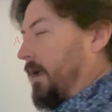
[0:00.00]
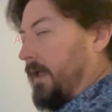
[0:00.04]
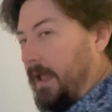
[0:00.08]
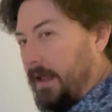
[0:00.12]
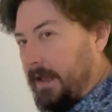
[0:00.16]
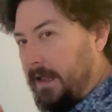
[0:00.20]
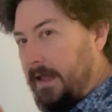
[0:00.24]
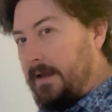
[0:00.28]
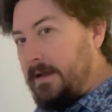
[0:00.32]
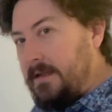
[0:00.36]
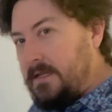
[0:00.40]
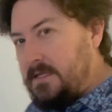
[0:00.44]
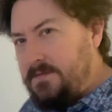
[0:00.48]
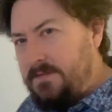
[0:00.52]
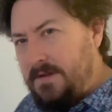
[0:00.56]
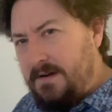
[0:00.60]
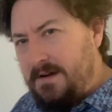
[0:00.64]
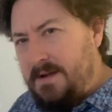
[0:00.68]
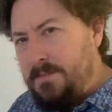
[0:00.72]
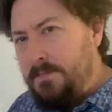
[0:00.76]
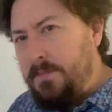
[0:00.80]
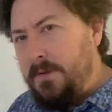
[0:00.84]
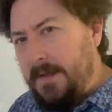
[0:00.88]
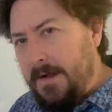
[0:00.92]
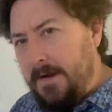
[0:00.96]
Again, it's
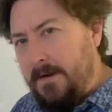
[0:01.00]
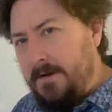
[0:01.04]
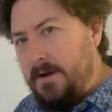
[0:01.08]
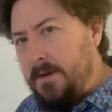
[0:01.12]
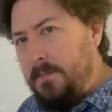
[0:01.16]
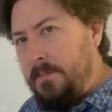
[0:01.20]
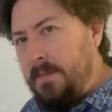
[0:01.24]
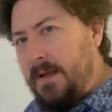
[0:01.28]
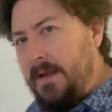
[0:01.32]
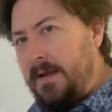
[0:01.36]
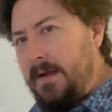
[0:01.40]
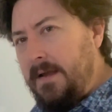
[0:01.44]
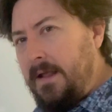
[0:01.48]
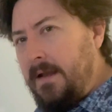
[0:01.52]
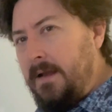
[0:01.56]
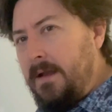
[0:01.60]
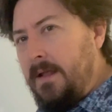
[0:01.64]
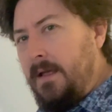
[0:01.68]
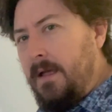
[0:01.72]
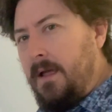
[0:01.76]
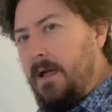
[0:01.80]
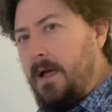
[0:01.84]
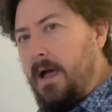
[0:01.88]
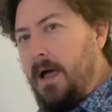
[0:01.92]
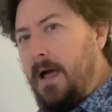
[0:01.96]
very player
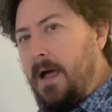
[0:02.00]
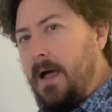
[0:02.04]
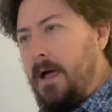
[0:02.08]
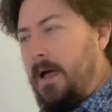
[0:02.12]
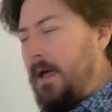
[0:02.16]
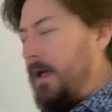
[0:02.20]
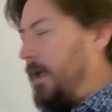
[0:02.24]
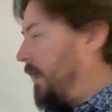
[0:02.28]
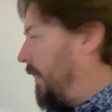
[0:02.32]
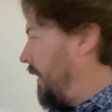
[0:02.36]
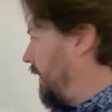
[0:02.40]
dependent on